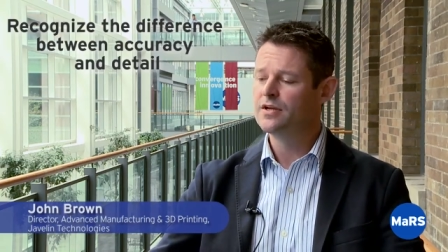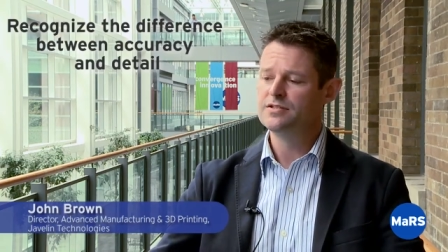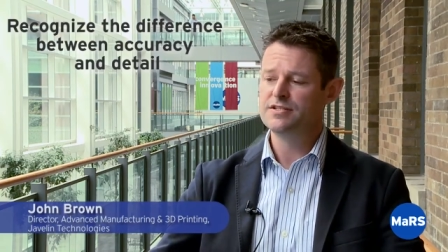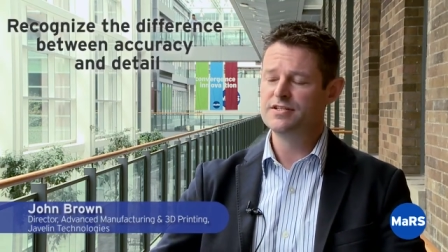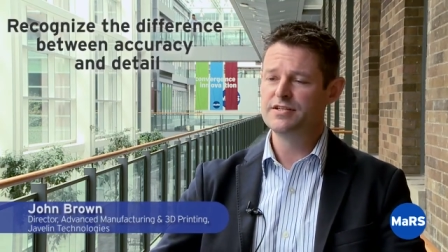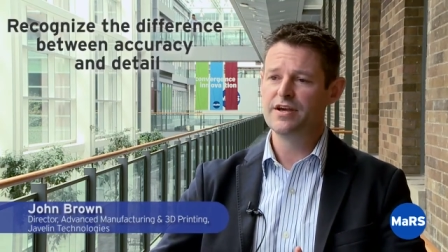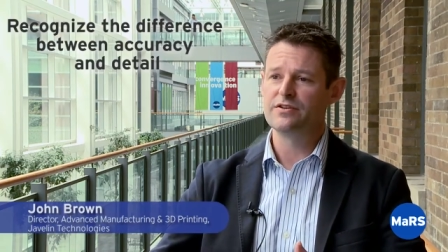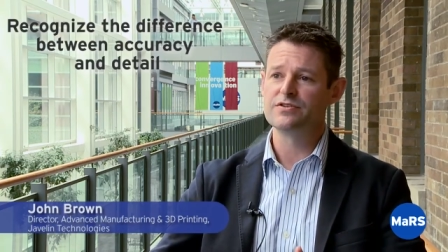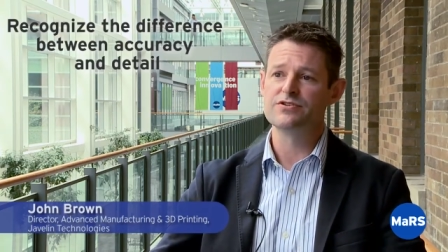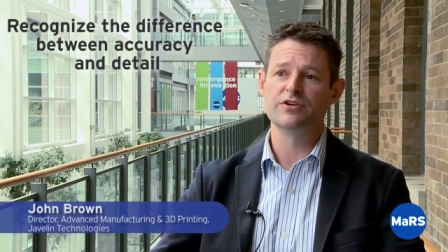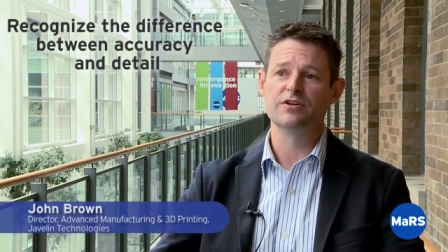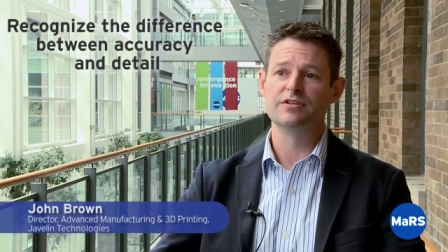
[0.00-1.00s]
Detail is
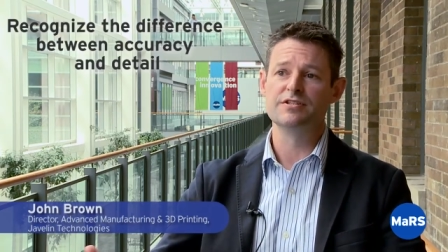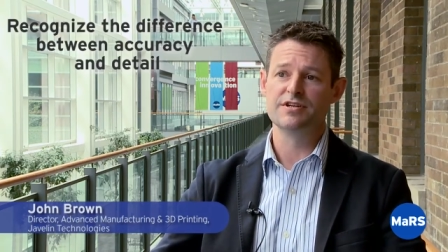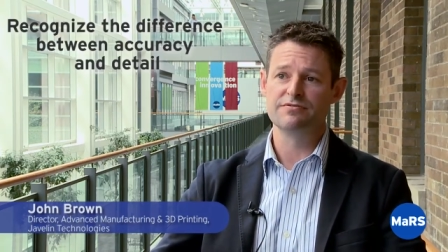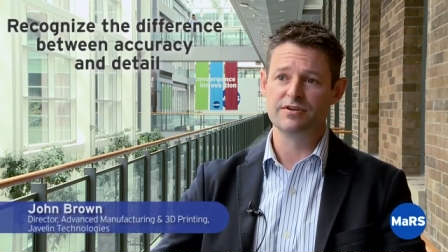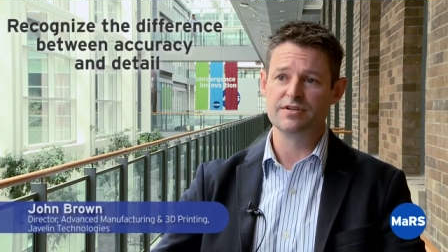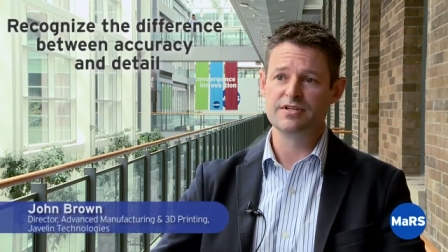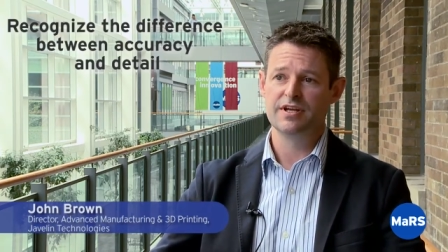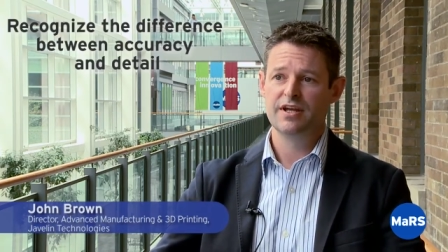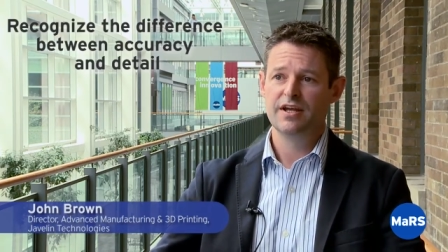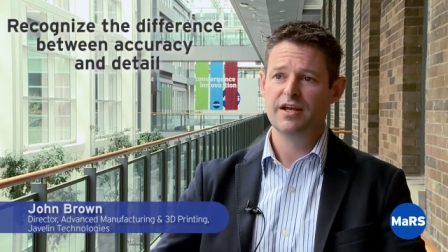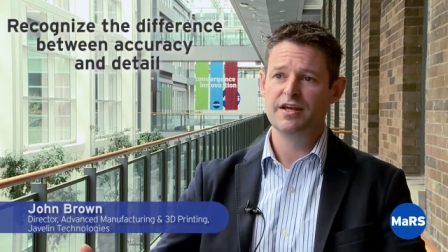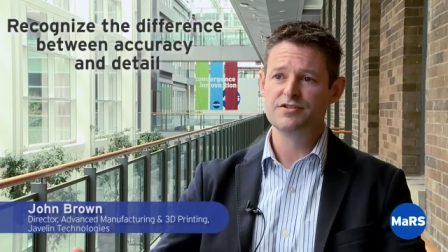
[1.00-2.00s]
subtly different.
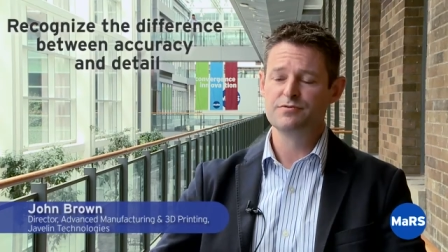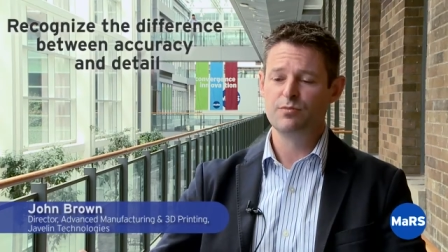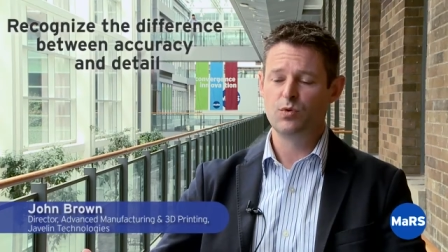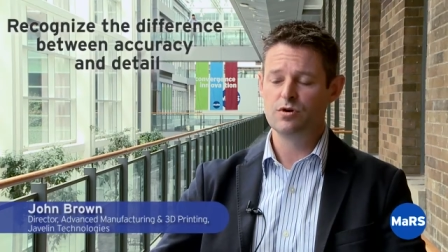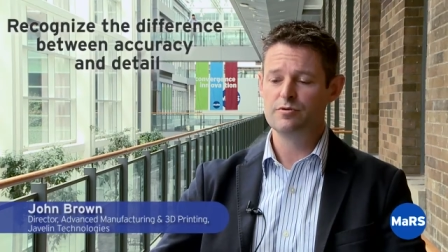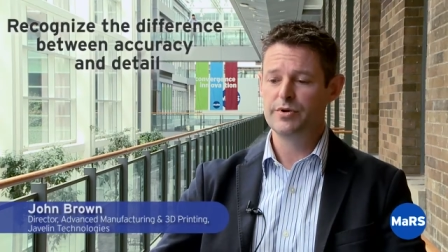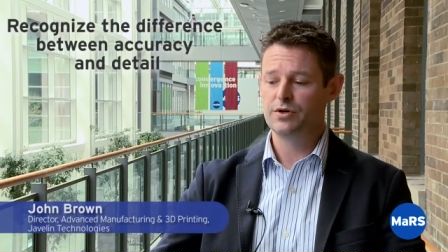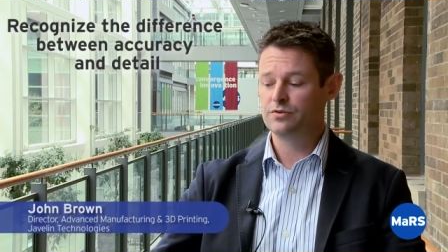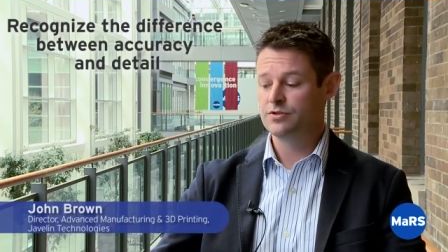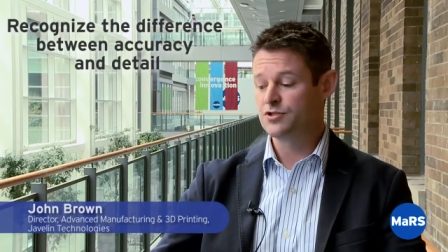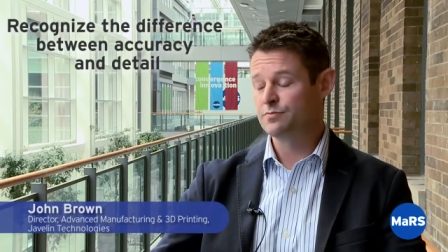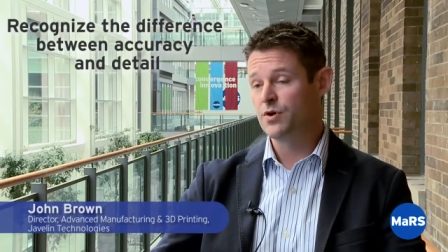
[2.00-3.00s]
It's more about
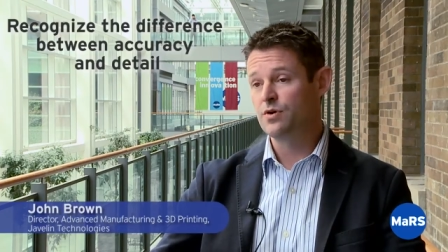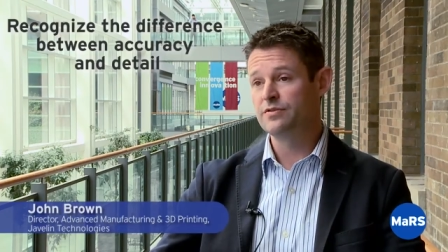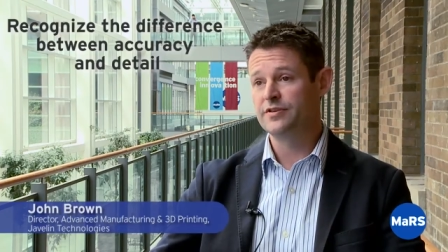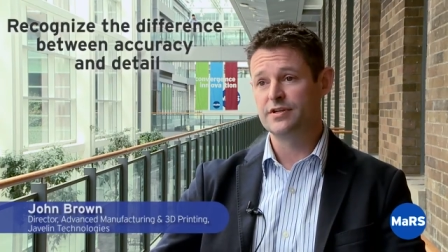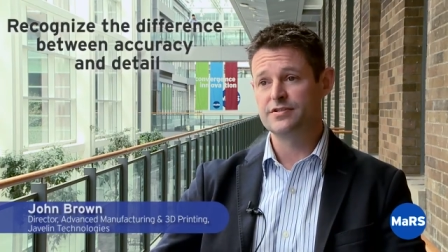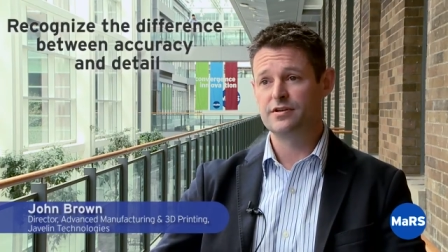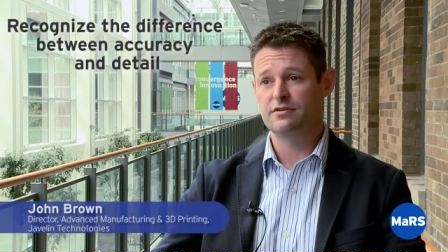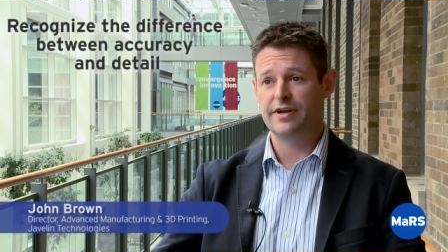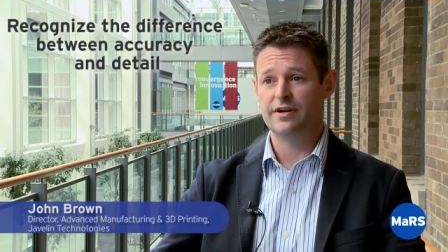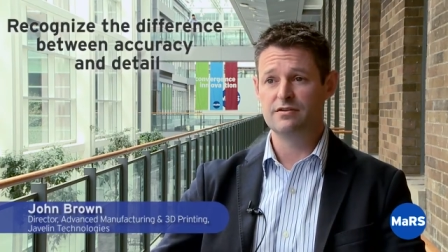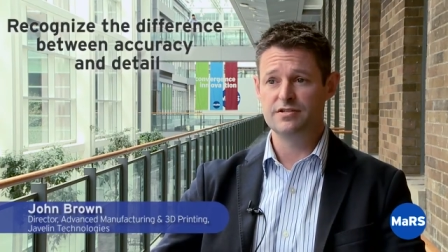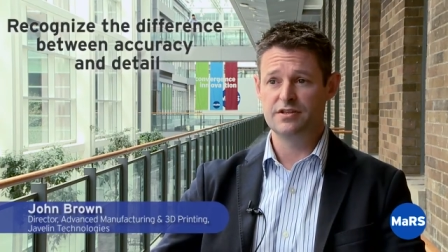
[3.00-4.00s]
the small things that are
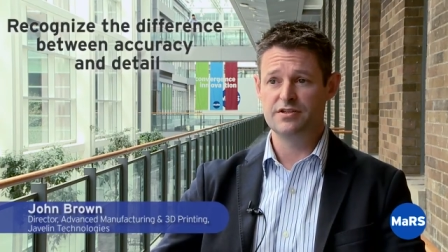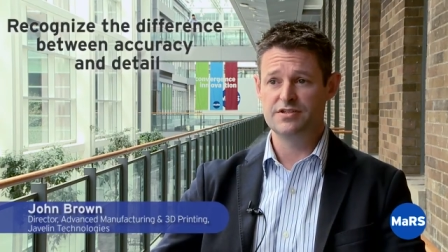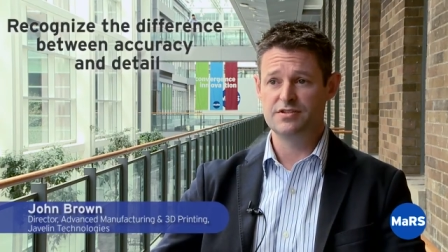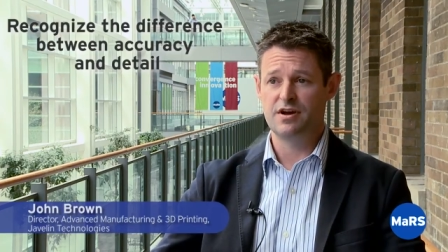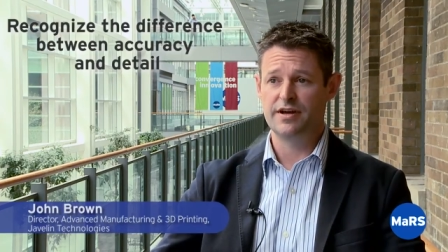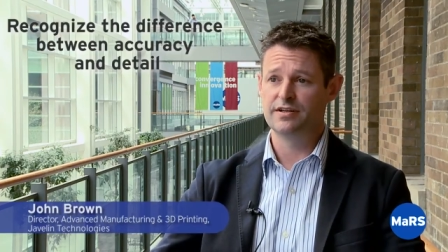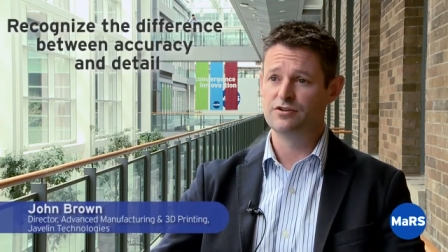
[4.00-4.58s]
inherent in the design.